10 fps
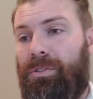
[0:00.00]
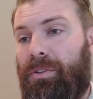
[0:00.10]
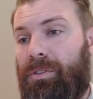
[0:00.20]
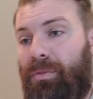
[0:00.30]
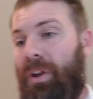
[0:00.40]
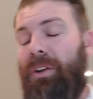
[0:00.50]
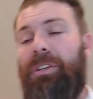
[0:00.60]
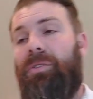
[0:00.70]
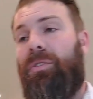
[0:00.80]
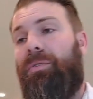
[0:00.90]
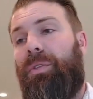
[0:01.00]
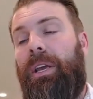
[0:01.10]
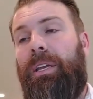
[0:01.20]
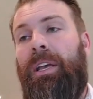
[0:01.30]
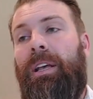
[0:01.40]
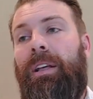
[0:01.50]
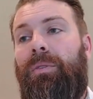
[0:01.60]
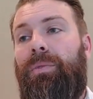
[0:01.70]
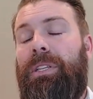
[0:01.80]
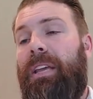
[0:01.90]
So it's a very sort of like,
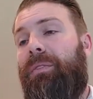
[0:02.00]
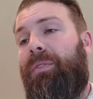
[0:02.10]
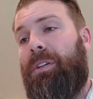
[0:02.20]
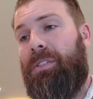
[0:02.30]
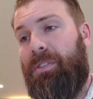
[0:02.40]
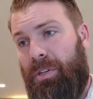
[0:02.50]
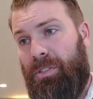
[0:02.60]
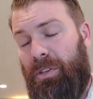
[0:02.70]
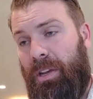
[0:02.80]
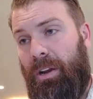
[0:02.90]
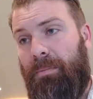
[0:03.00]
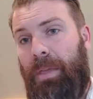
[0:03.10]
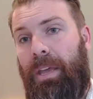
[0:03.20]
we take it very seriously here.